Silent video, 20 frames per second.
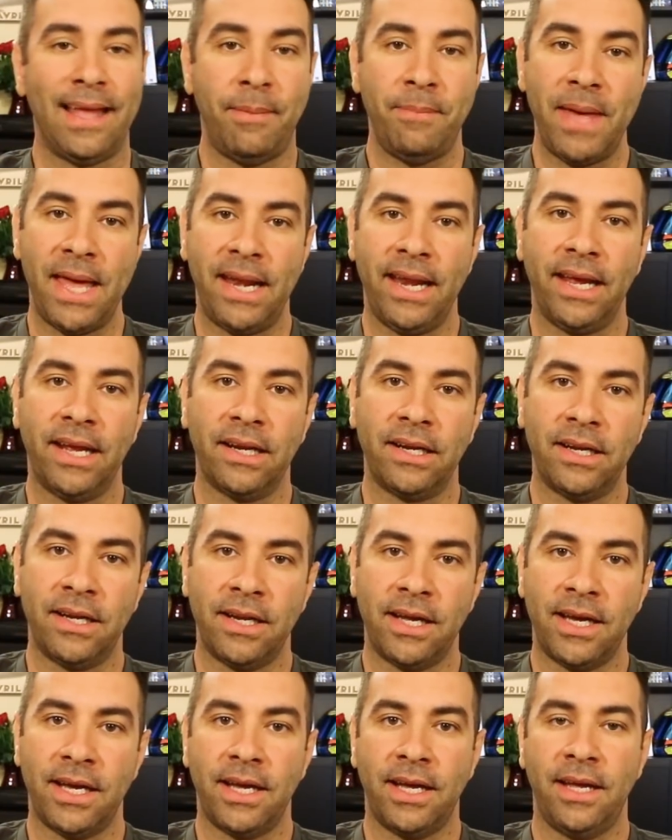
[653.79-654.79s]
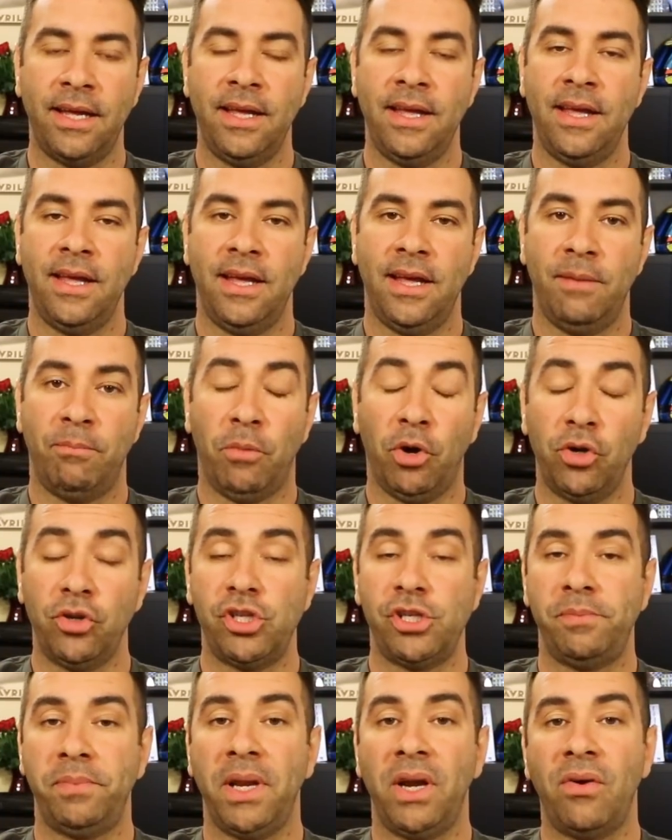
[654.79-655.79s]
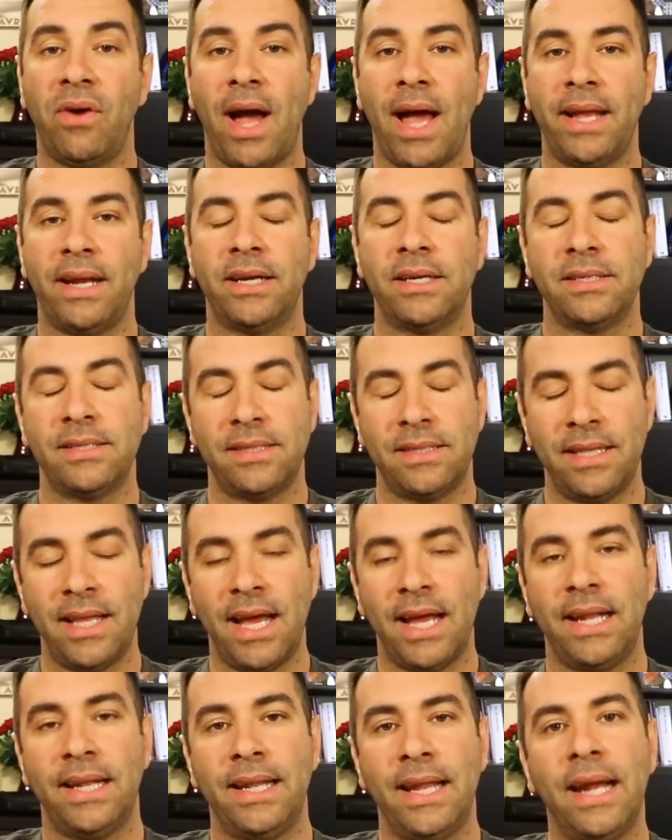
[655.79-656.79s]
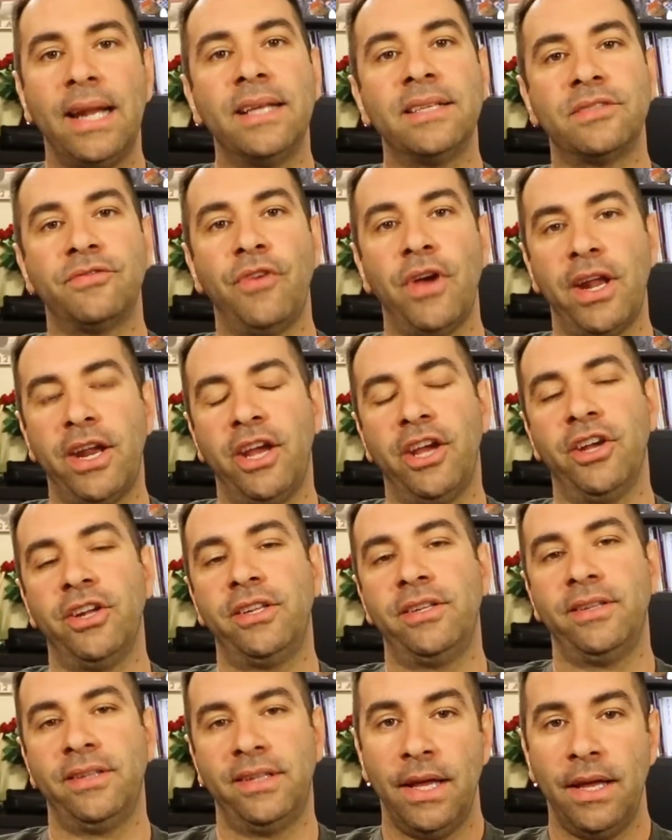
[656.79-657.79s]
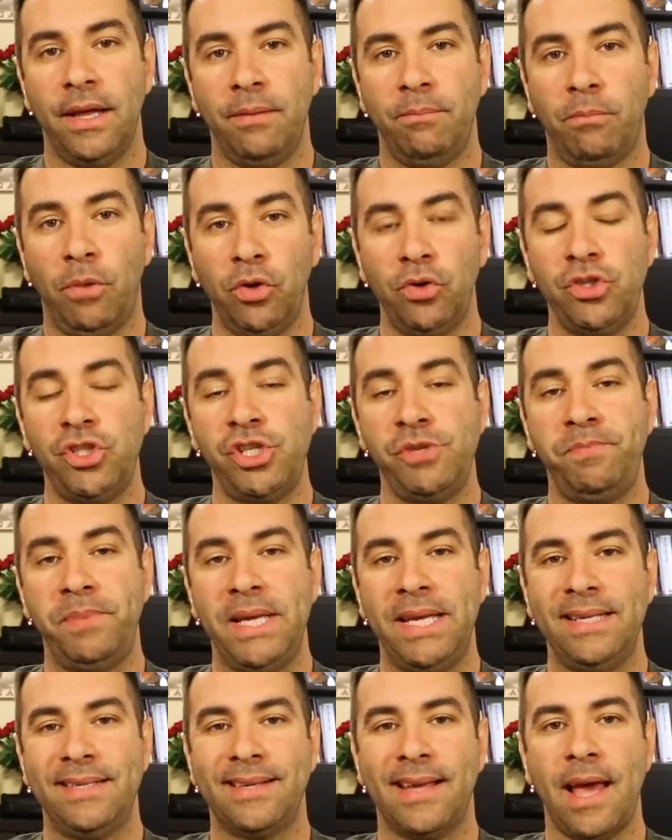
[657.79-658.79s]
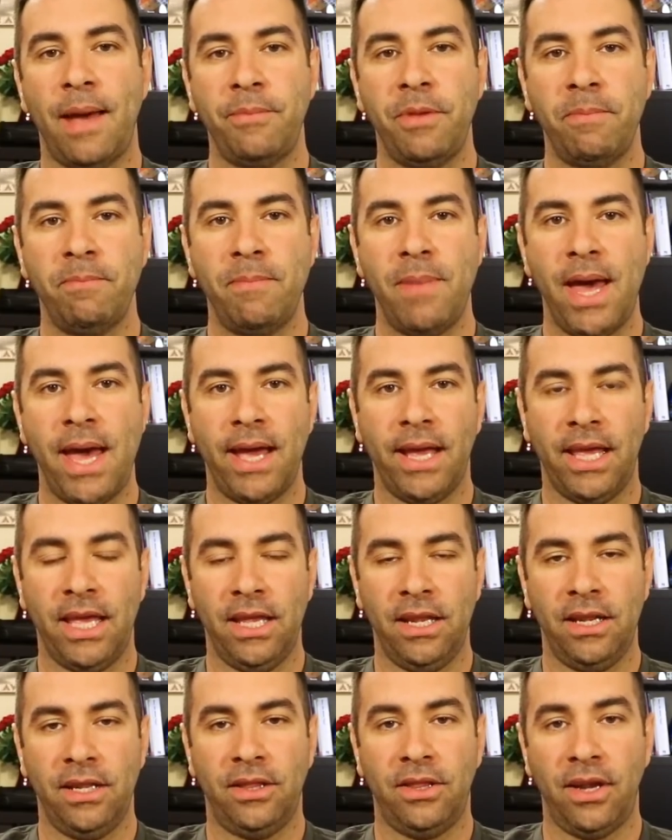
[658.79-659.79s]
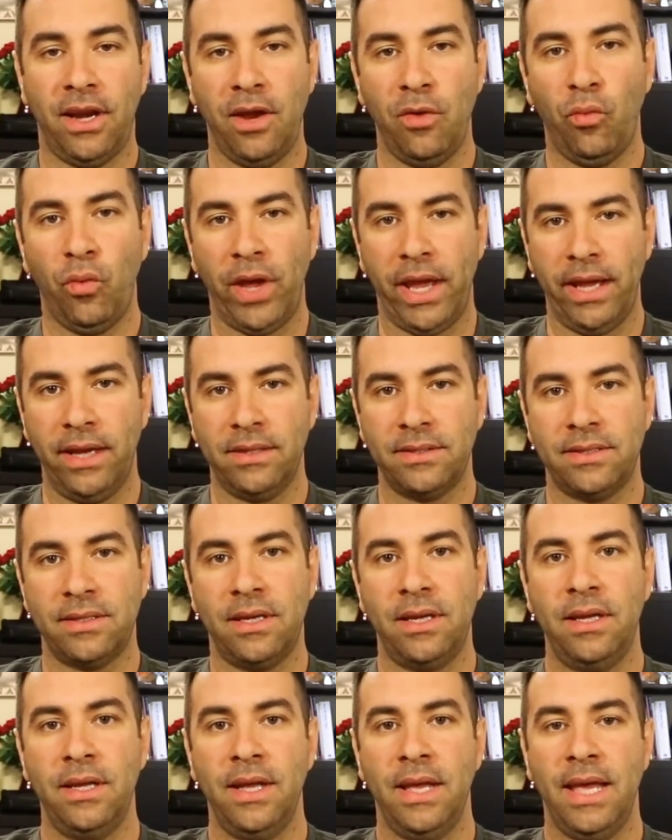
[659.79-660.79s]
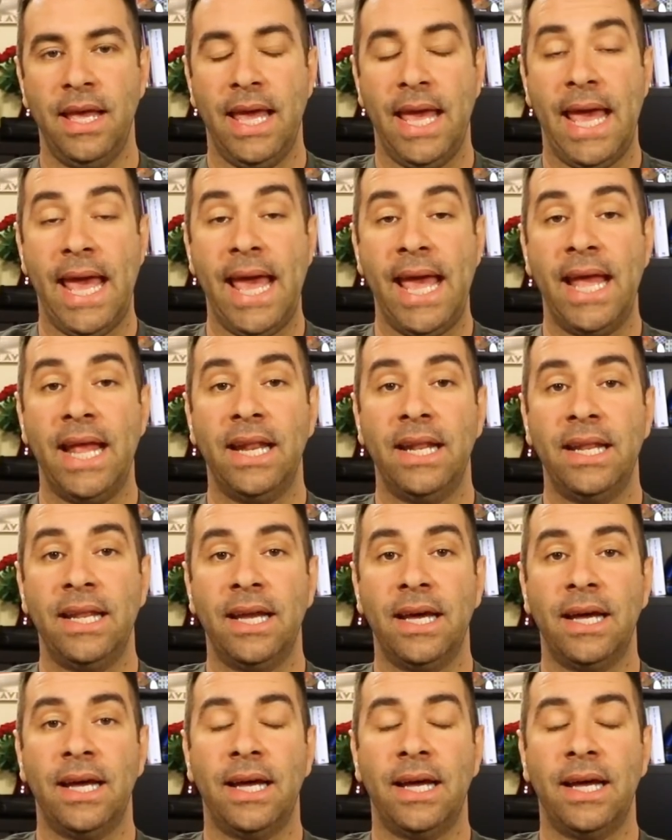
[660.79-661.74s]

American MotoGP riders, that is very good. MotoGP is coming back in 3 weeks, and